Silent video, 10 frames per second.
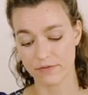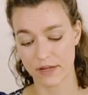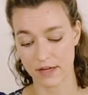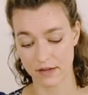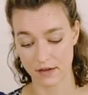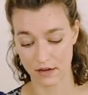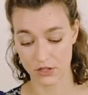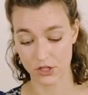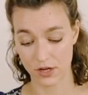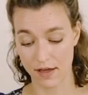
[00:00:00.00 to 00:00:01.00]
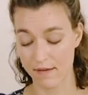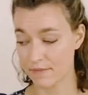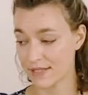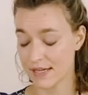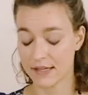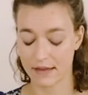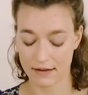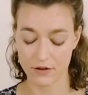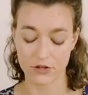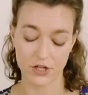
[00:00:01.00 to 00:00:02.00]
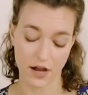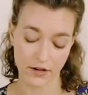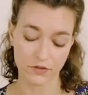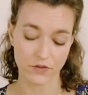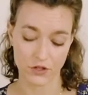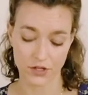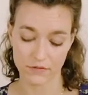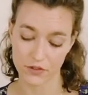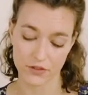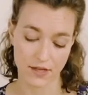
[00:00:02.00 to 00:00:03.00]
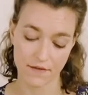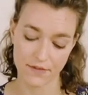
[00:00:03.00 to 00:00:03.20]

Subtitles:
I'm seeing an inner child version of yourself.